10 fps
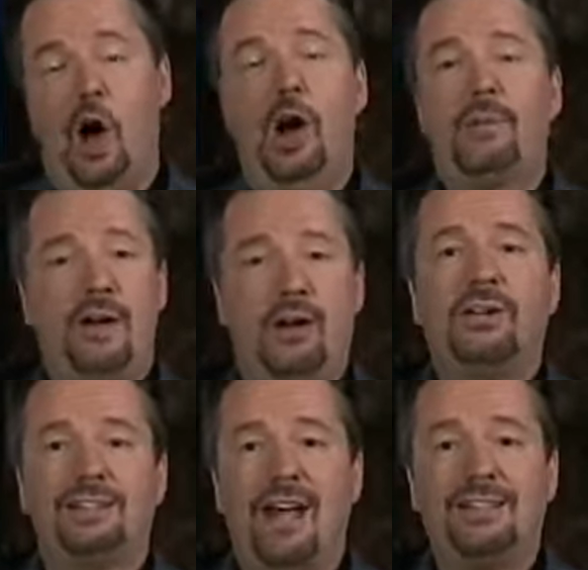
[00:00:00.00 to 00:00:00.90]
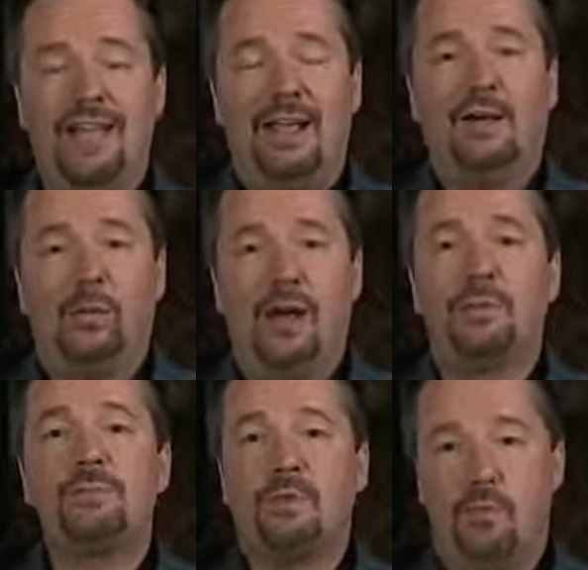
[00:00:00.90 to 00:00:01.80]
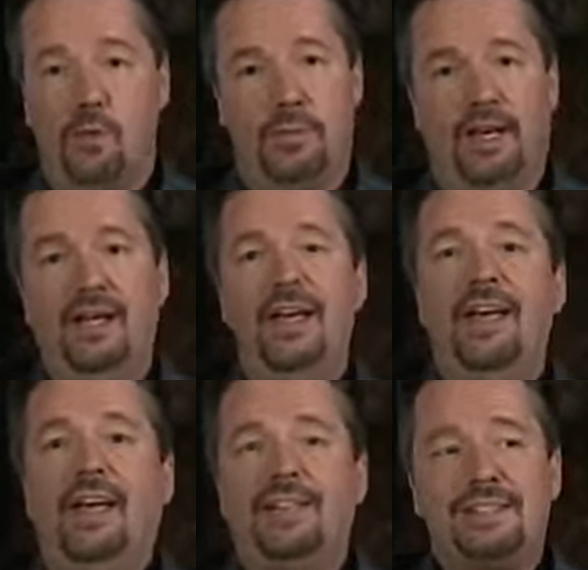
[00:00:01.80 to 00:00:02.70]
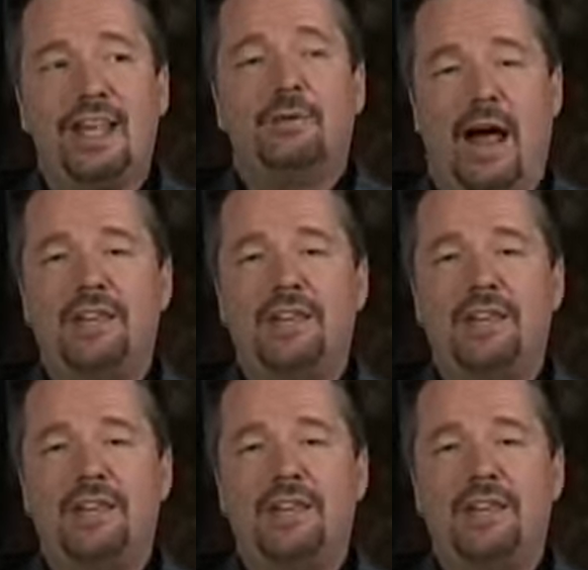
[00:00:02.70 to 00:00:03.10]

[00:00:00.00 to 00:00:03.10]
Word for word: on America's Got Talent when I was performing and said,